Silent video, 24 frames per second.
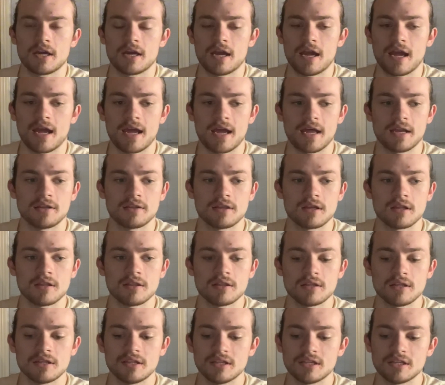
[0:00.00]
And
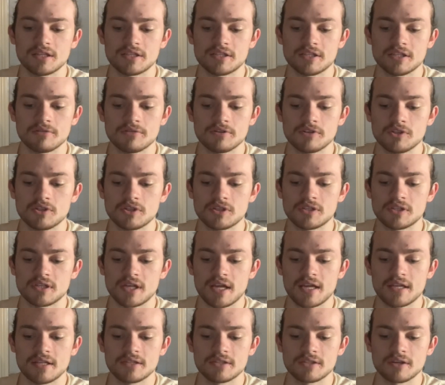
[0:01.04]
then the series just
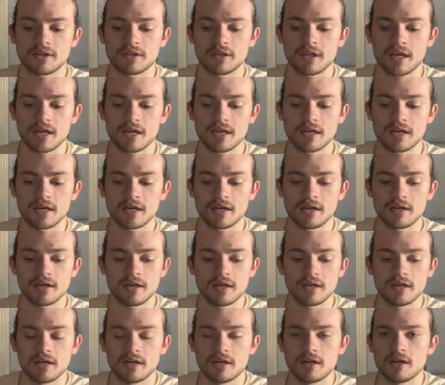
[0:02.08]
ends on like a
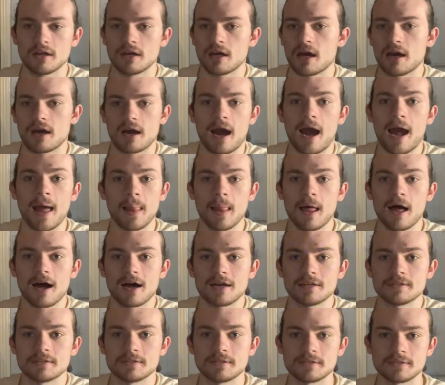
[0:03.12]
I
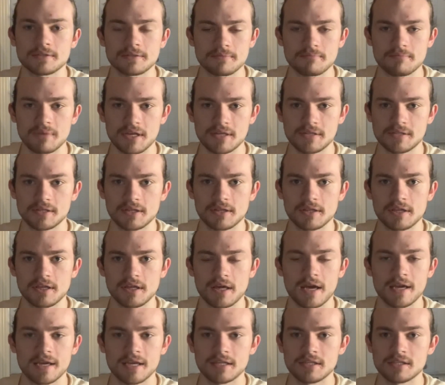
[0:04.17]
lost basically
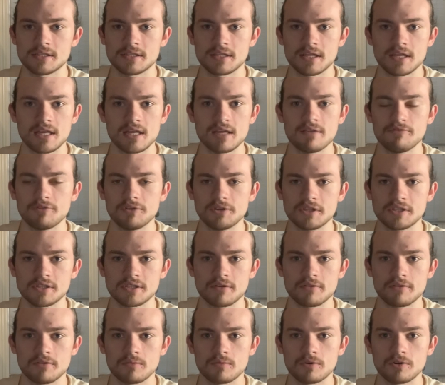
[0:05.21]
against the evilness
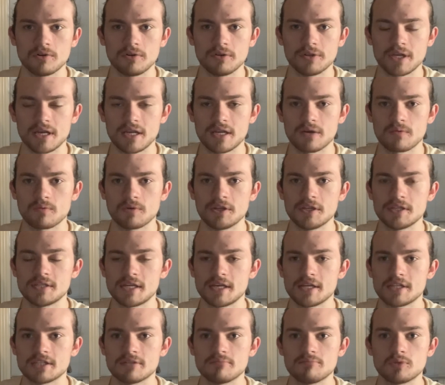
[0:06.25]
of the world, and it really
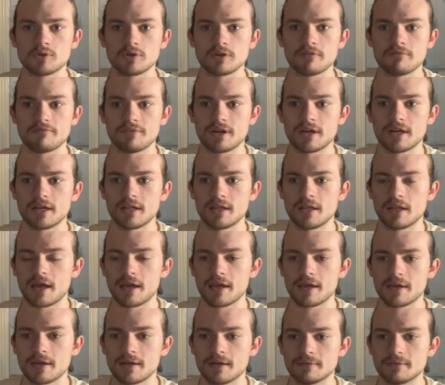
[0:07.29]
takes a more of a like